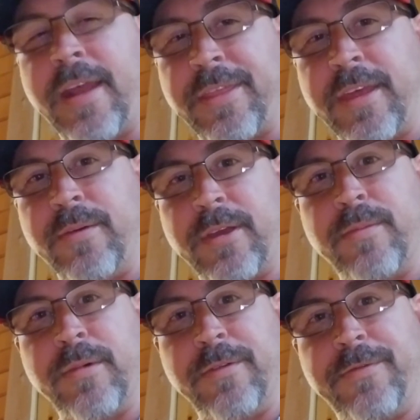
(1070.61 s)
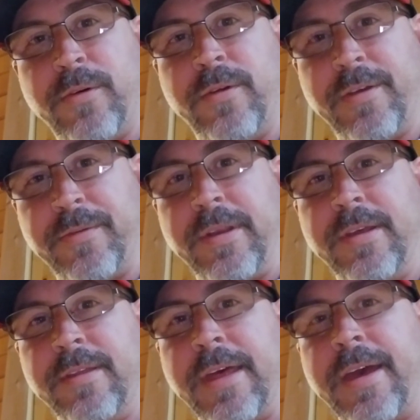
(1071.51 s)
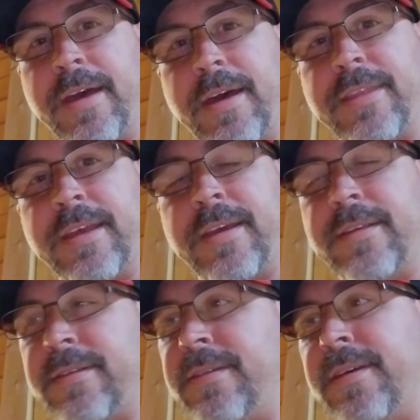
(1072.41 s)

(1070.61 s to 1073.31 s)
I think we can move forward if we do that. I think it's